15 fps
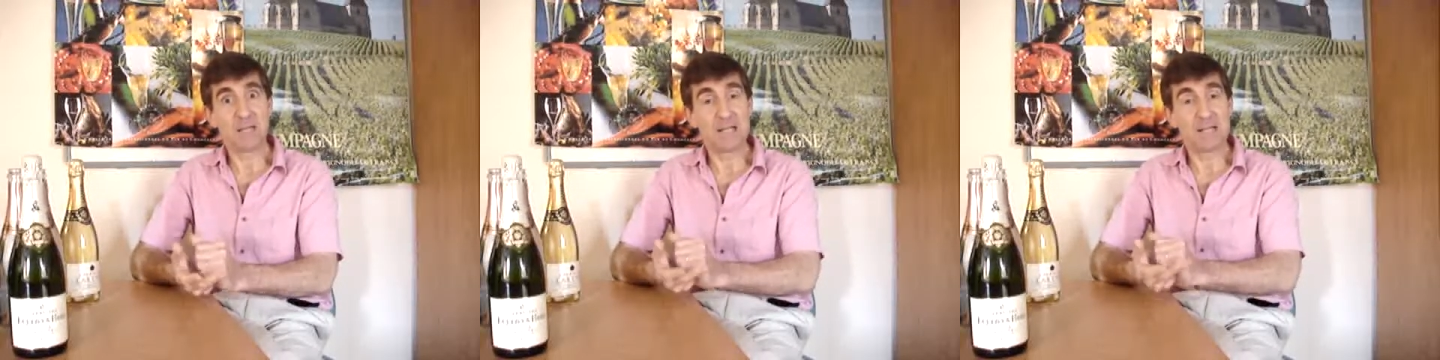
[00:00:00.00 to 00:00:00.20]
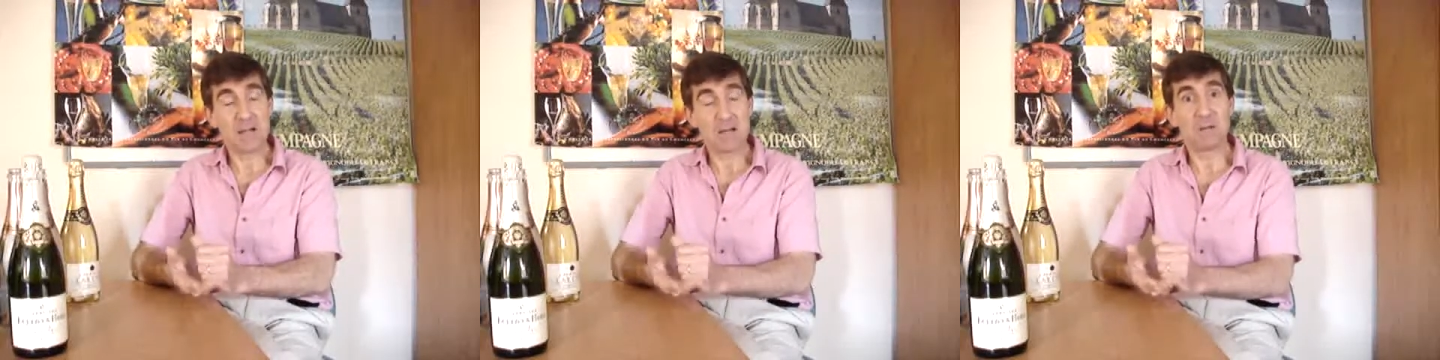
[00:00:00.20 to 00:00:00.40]

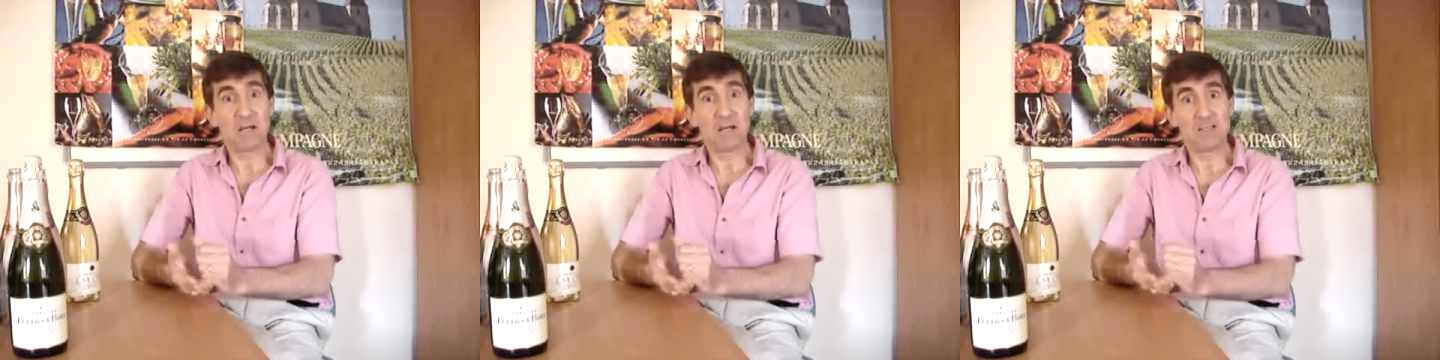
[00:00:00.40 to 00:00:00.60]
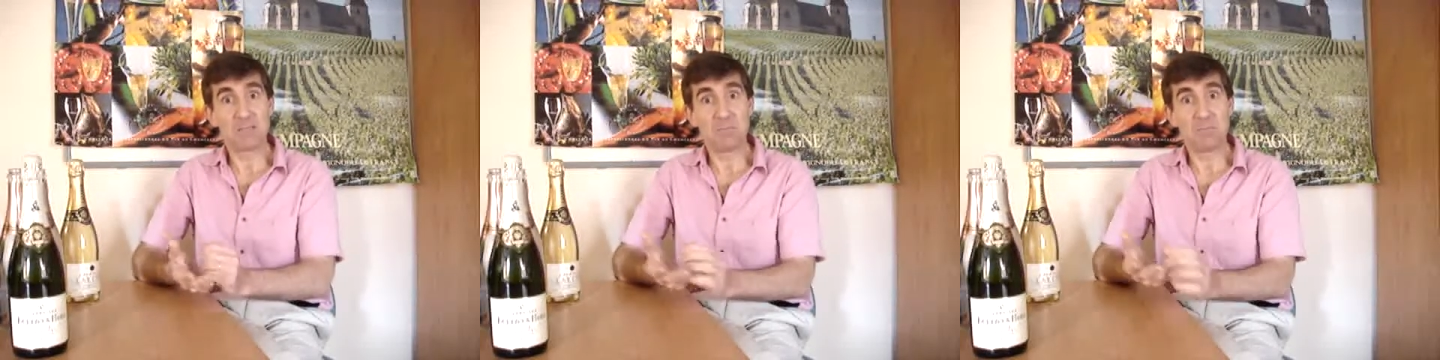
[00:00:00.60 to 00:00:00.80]
and that
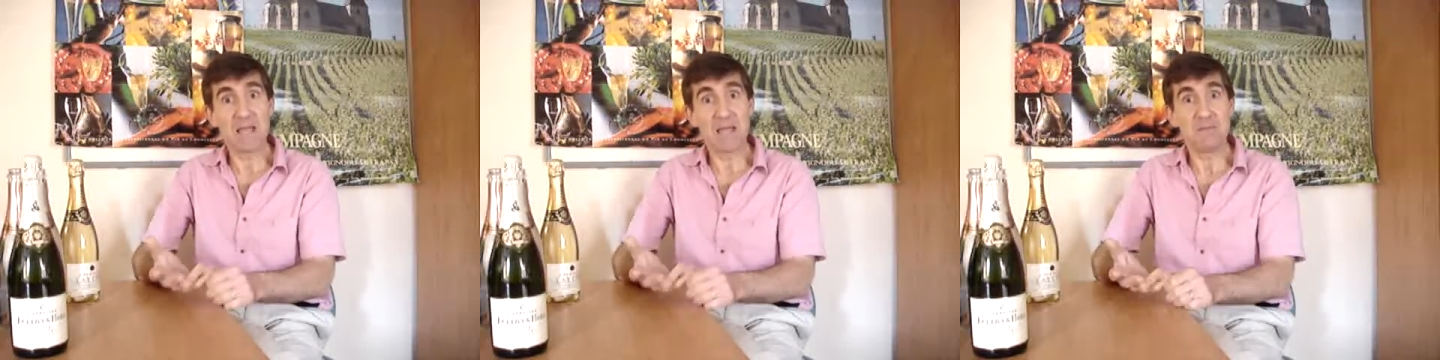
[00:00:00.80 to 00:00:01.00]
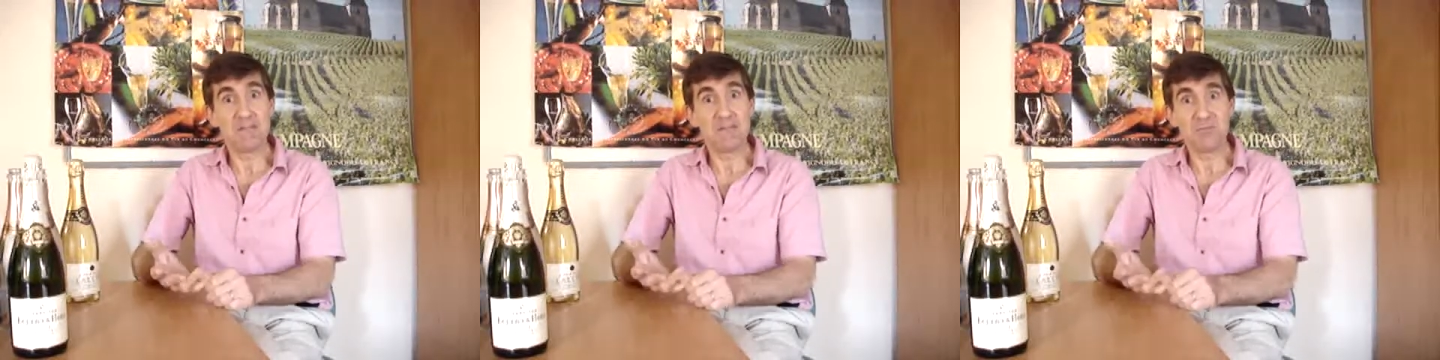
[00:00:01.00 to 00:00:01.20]
applies to
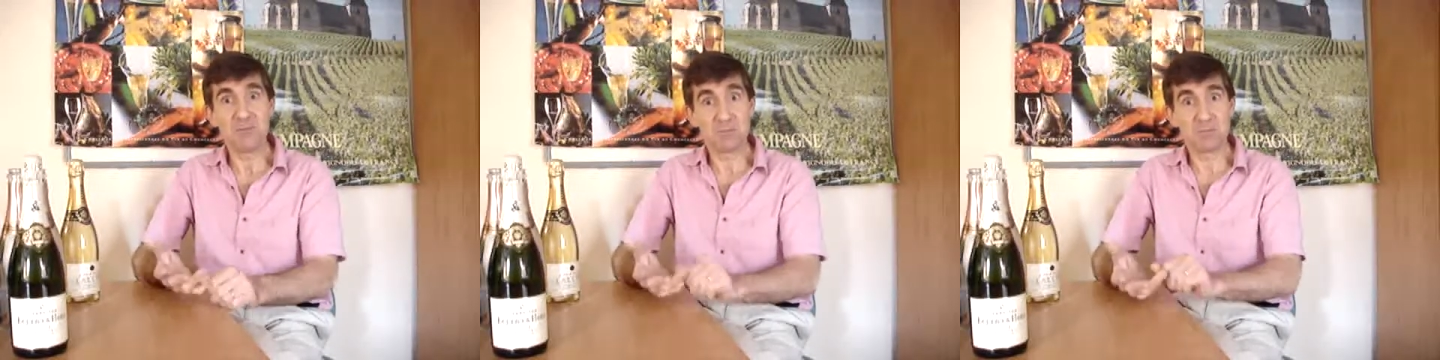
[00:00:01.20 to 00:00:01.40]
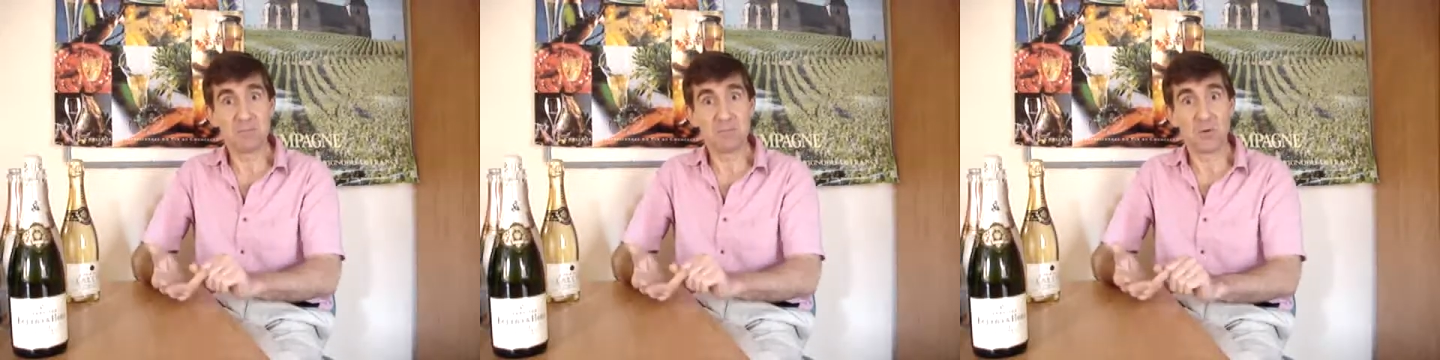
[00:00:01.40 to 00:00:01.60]
babies
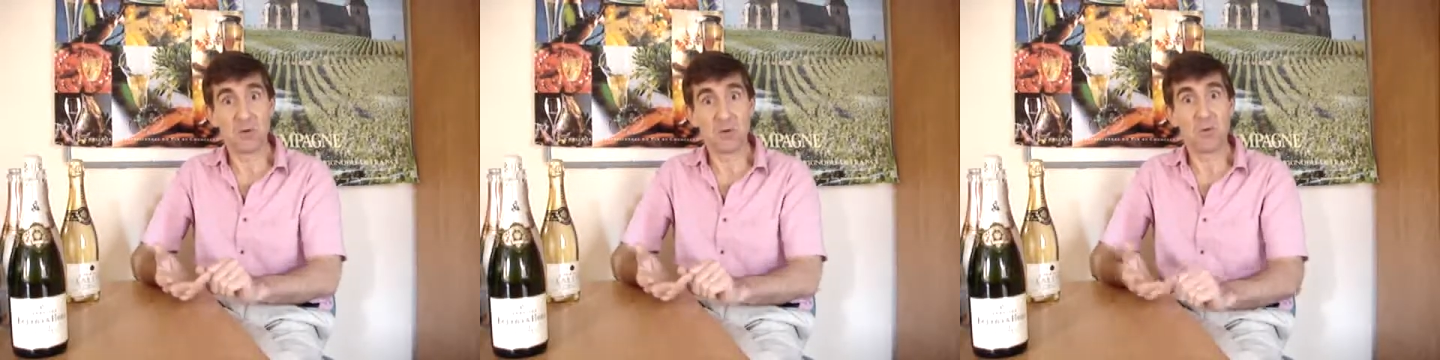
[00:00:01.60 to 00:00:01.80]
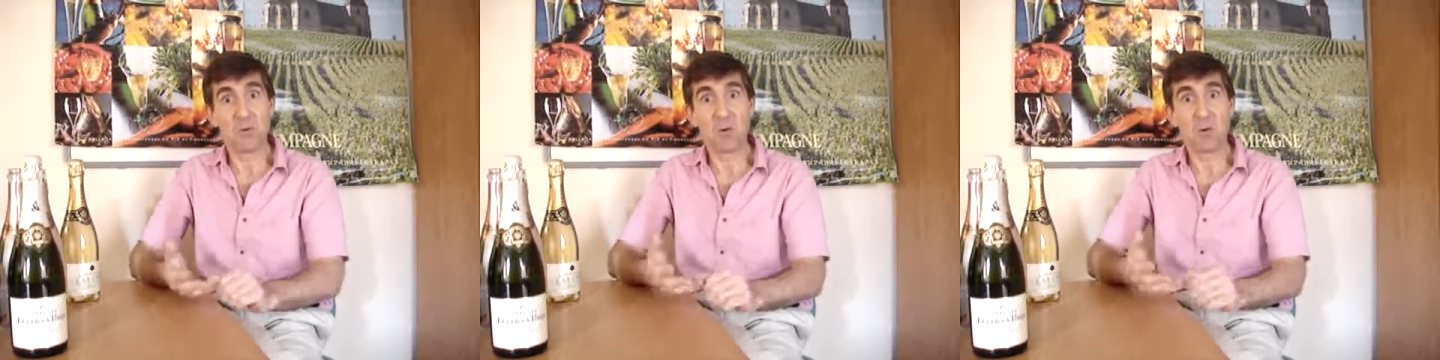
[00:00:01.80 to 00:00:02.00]
just been
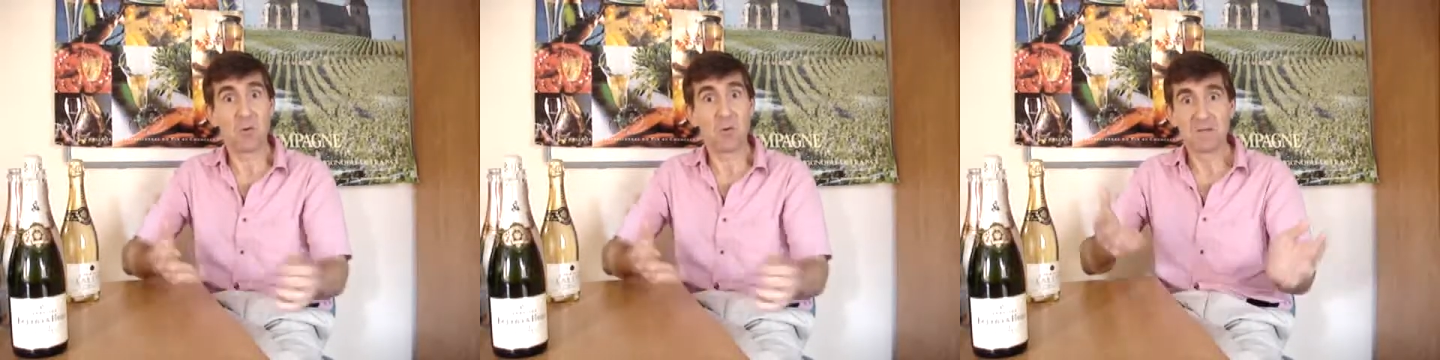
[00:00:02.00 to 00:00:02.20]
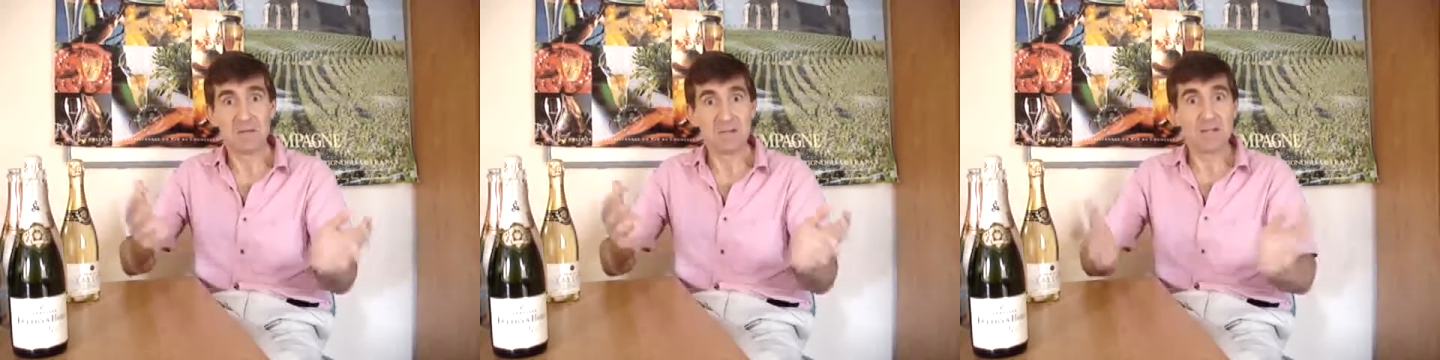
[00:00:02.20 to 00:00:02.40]
born,
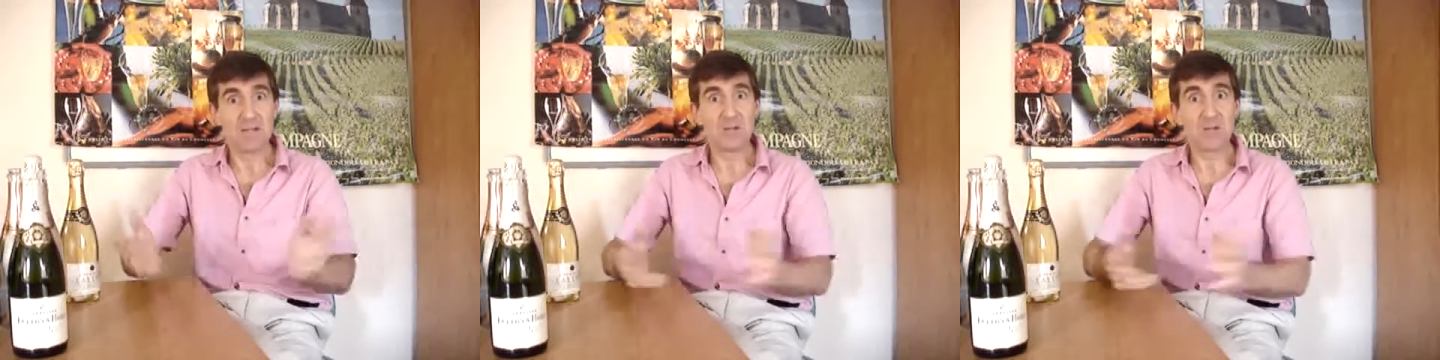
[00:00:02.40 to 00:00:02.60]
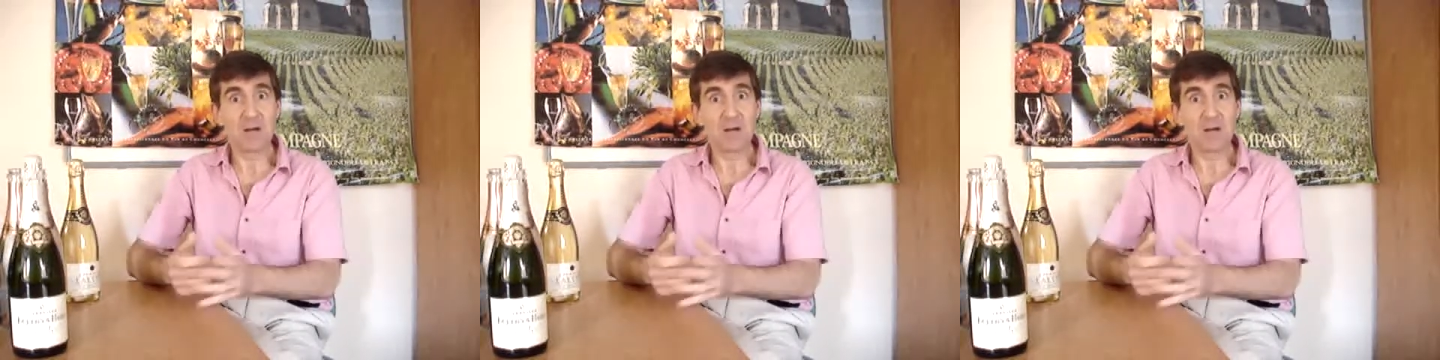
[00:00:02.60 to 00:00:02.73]
or your